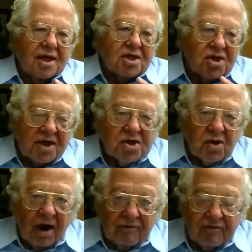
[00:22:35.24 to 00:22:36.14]
shuts
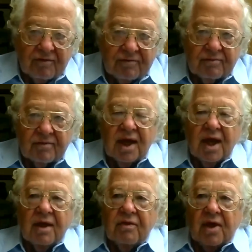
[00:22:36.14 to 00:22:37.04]
off
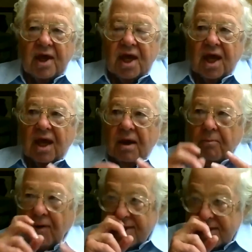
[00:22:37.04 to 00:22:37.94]
the
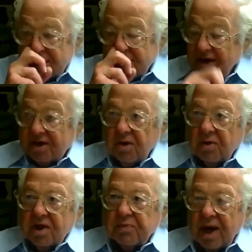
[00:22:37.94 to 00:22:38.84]
presence of the
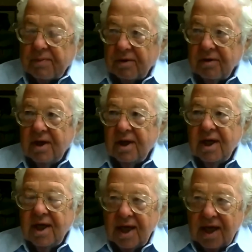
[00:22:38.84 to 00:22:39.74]
Jewish people
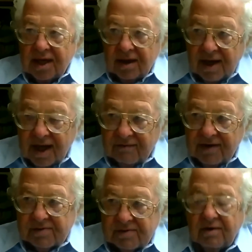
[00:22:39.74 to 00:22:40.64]
in the land of
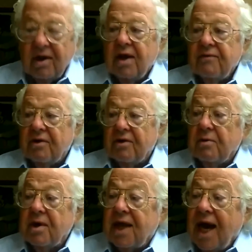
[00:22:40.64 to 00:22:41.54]
Israel for
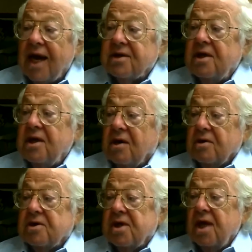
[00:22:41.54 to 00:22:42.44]
three thousand
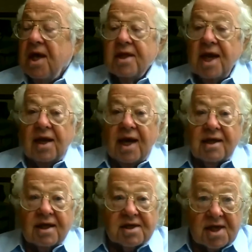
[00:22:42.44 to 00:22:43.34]
years. They like
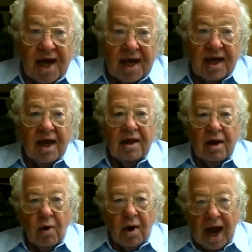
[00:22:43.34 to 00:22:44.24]
to say
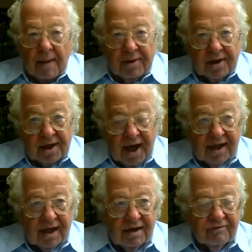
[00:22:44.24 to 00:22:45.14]
that what happened in
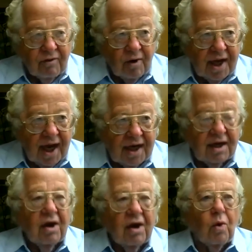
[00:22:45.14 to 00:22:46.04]
nineteen forty-eight
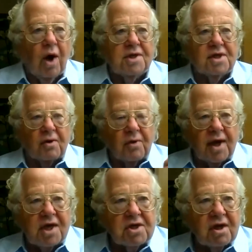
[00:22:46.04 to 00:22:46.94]
was the
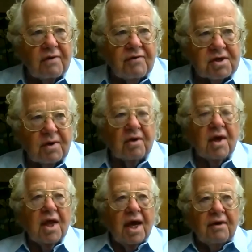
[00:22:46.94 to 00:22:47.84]
creation of Israel,
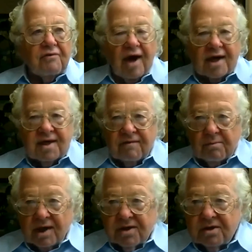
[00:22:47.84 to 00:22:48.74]
influx of a
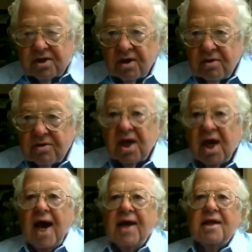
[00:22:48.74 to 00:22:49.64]
bunch of Jews,
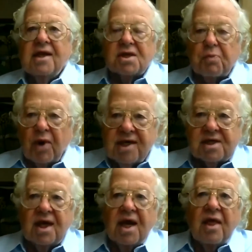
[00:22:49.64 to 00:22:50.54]
and they displaced,
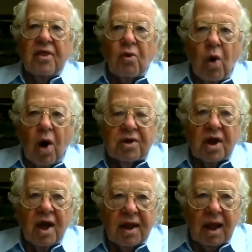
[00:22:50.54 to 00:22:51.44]
quote,
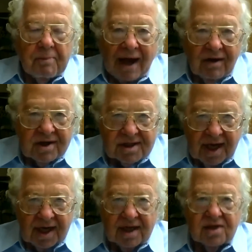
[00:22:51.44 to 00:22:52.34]
the
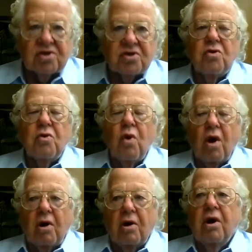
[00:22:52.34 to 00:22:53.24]
Palestinians, who
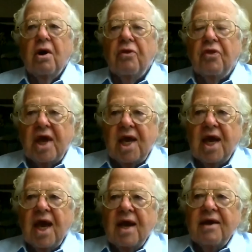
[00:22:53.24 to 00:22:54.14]
were the
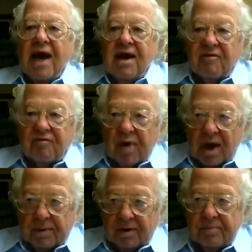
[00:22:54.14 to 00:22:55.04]
native
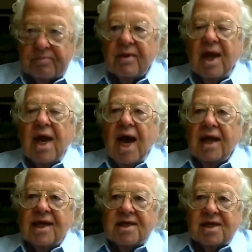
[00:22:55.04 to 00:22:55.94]
people, at
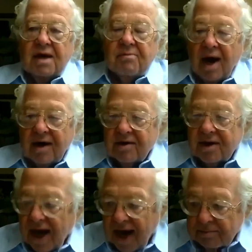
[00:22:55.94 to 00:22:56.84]
least in modern
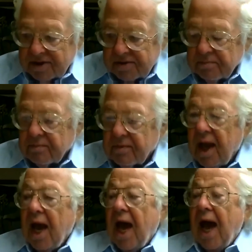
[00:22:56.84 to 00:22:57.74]
times.
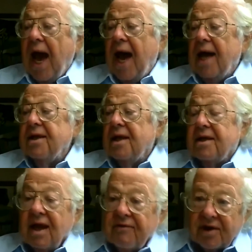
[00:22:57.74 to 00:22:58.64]
And the
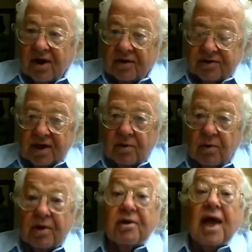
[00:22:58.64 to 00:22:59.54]
difficulty
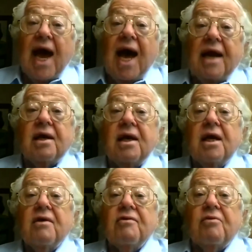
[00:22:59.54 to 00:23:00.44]
with that,
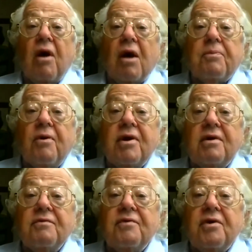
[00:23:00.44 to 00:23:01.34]
from our point
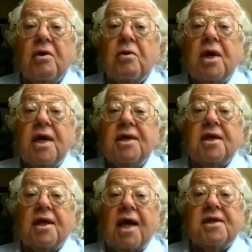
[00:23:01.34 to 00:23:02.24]
of view, is that that's